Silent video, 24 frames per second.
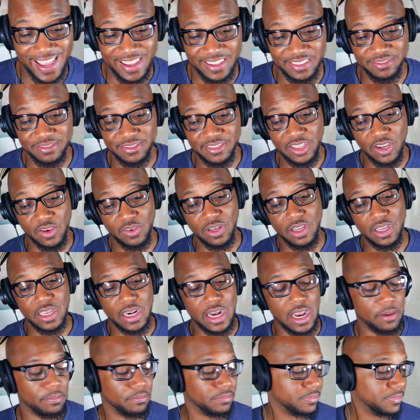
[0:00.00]
yeah, go look
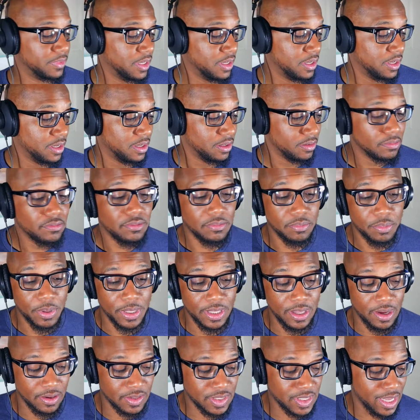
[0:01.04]
it up.
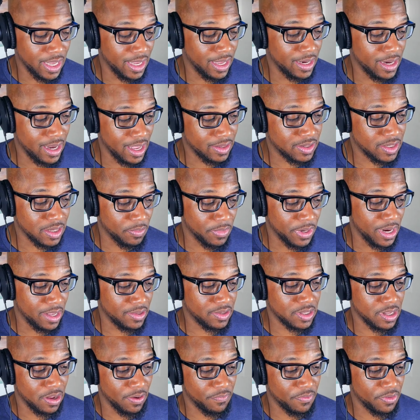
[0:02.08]
But they're saying that some of
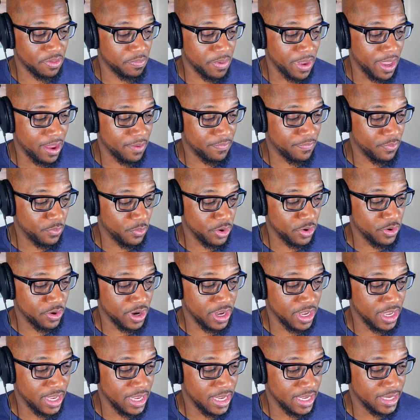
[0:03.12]
that stuff is bad for
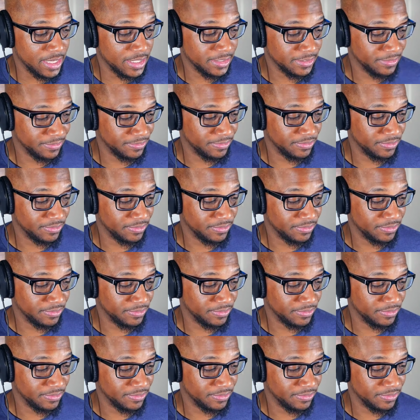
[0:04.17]
your uh.